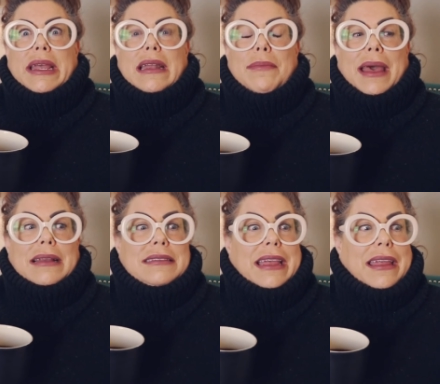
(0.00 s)
to making it
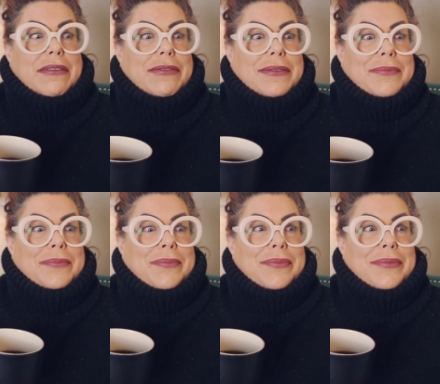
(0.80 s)
back safe.
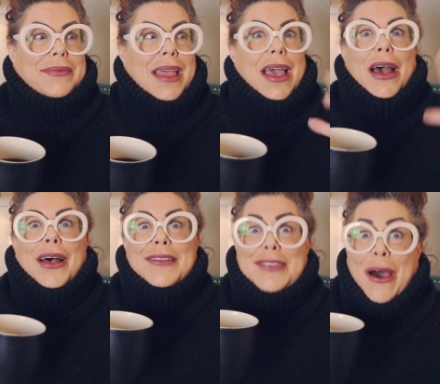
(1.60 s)

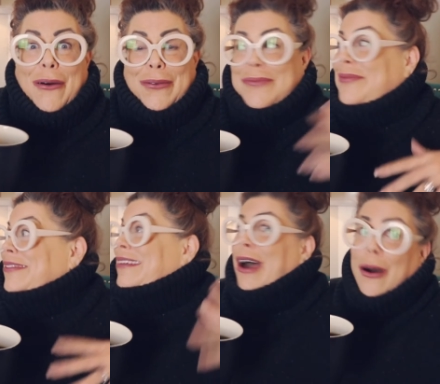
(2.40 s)
So,
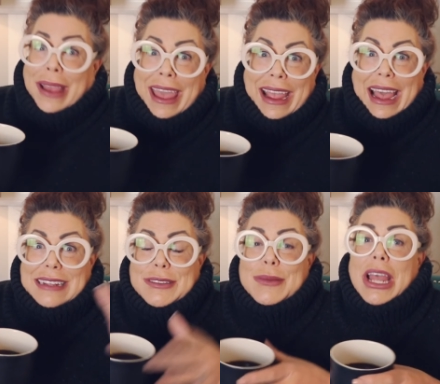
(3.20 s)
okay
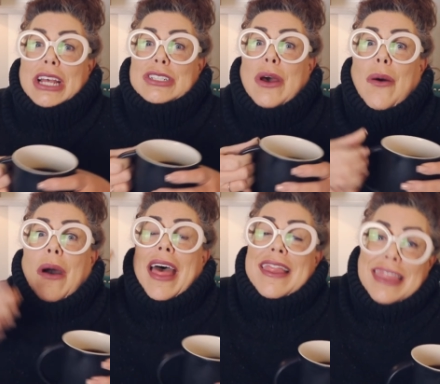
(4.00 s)
guys.
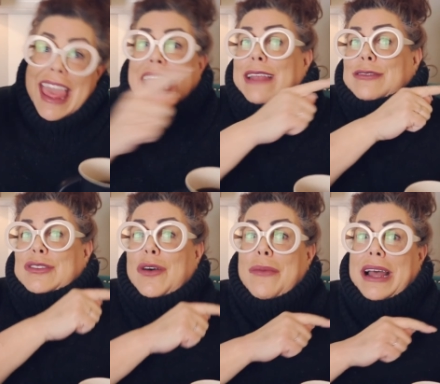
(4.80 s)
So thank you
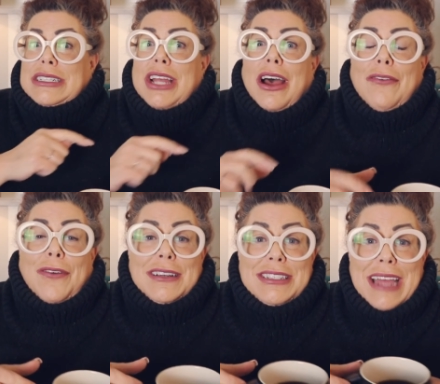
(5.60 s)
so much
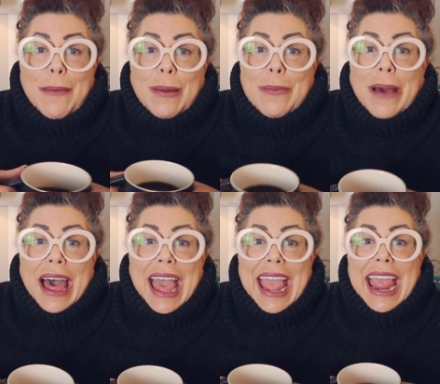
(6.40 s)
for stopping
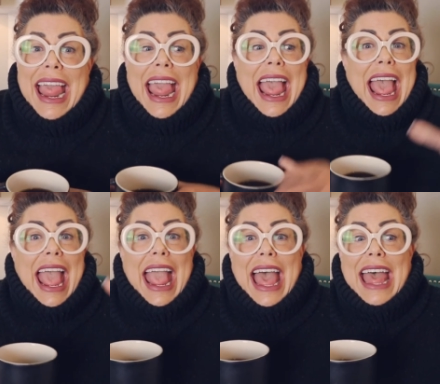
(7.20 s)
by
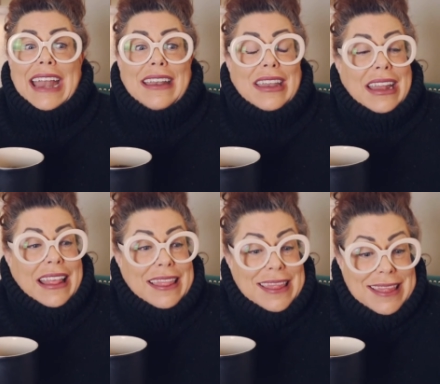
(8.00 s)

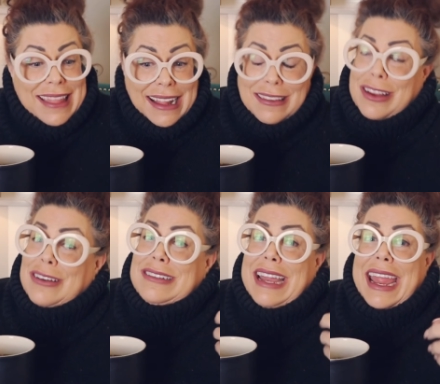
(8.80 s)
and it's
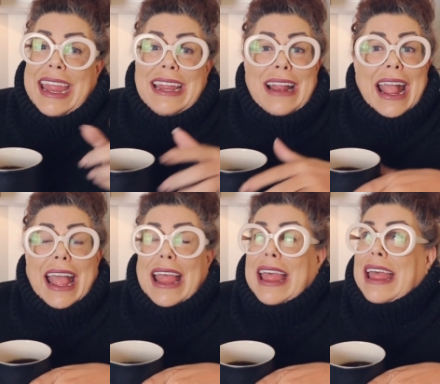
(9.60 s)
Thursday
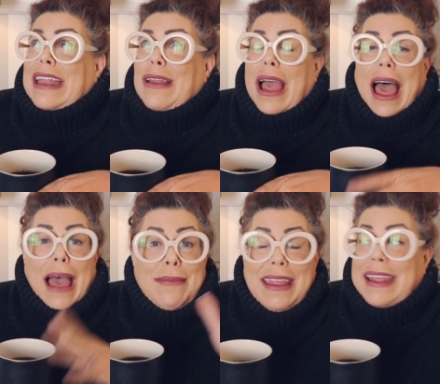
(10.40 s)
and
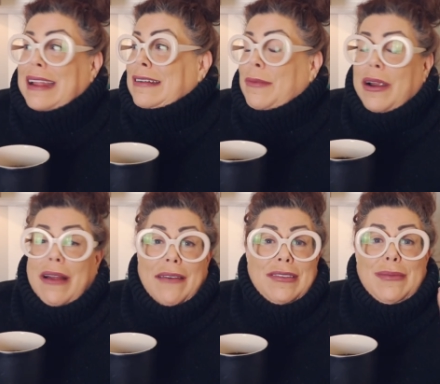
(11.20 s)
I'm taking
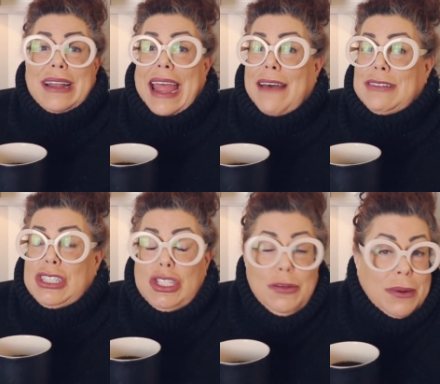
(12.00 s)
tomorrow off so I'm gonna have
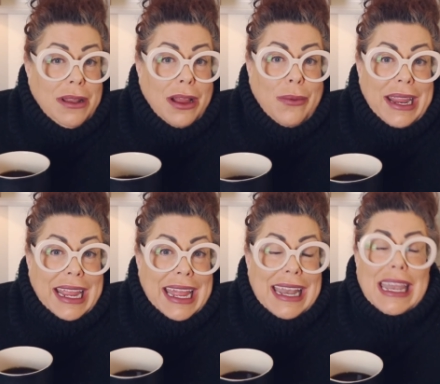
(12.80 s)
a super long
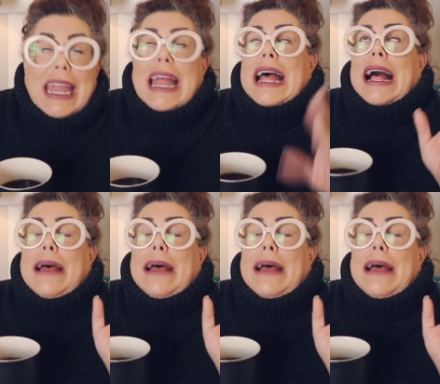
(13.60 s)
weekend.